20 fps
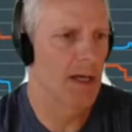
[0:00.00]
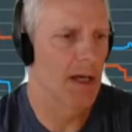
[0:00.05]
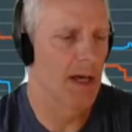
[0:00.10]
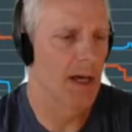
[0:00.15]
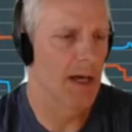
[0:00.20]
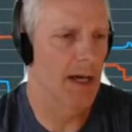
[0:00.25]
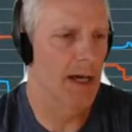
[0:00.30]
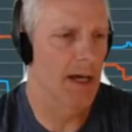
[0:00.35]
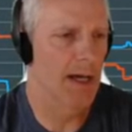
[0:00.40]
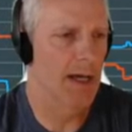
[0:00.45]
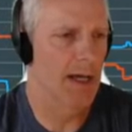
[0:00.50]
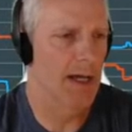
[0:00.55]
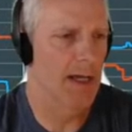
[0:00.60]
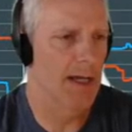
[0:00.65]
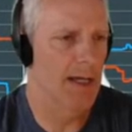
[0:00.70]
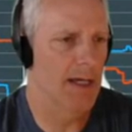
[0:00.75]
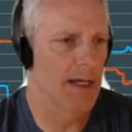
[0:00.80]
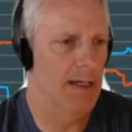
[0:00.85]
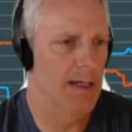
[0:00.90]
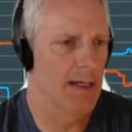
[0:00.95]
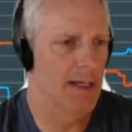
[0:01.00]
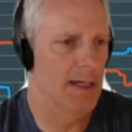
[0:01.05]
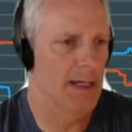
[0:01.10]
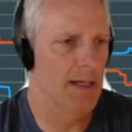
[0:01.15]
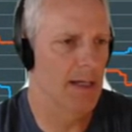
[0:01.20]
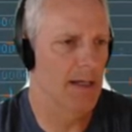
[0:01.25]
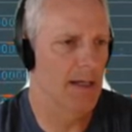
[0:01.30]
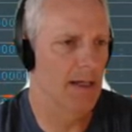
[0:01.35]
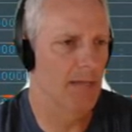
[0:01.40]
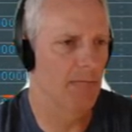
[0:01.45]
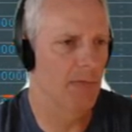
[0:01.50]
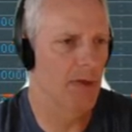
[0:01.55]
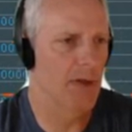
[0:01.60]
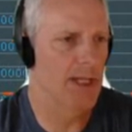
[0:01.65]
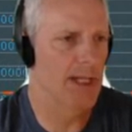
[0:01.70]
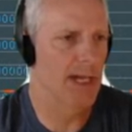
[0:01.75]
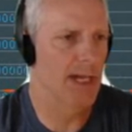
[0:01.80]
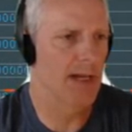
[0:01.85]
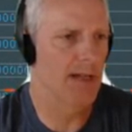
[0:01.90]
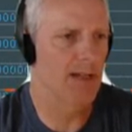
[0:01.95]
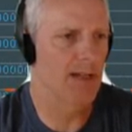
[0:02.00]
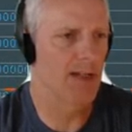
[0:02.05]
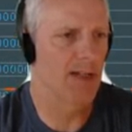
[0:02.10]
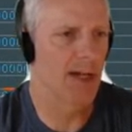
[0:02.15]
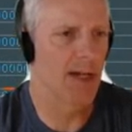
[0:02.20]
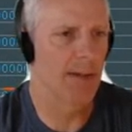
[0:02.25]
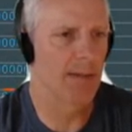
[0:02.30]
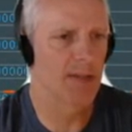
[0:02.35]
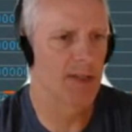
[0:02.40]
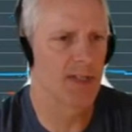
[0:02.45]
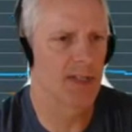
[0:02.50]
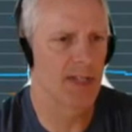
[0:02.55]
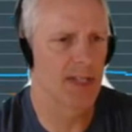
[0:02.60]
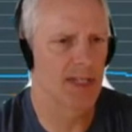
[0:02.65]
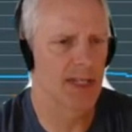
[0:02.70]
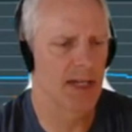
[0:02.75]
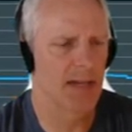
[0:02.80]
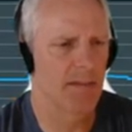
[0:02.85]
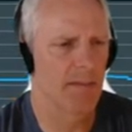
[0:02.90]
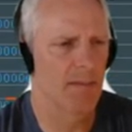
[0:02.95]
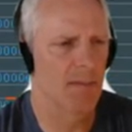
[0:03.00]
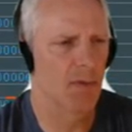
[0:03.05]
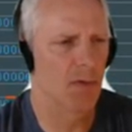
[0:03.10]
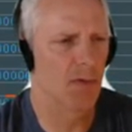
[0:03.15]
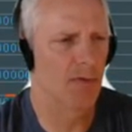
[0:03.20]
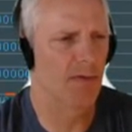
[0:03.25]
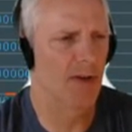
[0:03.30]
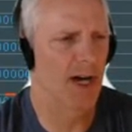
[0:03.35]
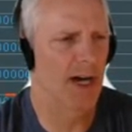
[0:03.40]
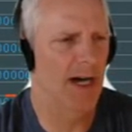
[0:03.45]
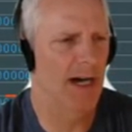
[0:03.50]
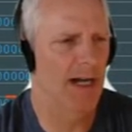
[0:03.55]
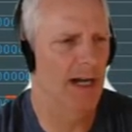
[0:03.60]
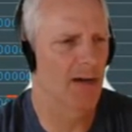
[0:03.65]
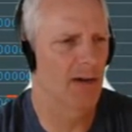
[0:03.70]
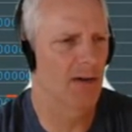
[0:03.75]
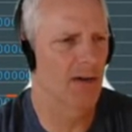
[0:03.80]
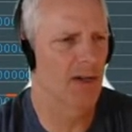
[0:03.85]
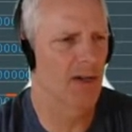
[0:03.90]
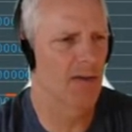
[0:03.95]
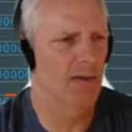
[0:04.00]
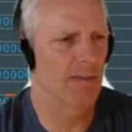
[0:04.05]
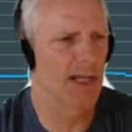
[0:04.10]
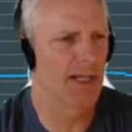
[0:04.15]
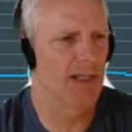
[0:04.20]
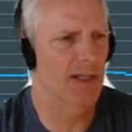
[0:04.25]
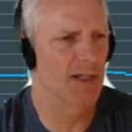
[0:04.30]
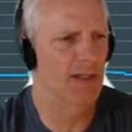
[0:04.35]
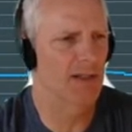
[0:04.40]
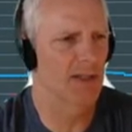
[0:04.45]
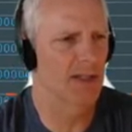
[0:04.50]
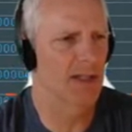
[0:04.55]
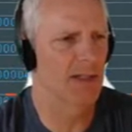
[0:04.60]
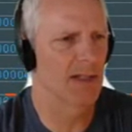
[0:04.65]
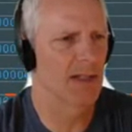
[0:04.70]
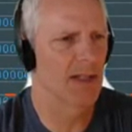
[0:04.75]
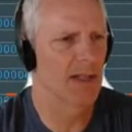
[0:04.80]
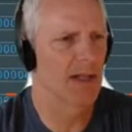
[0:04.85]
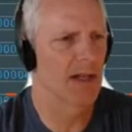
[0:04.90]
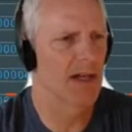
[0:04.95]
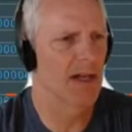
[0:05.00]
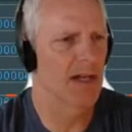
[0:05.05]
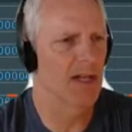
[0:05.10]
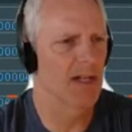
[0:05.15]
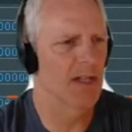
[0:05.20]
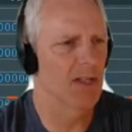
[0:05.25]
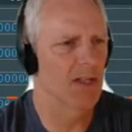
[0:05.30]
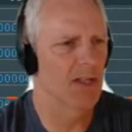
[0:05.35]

Uh, and uh, it really kind of stops the move higher here, basically. let's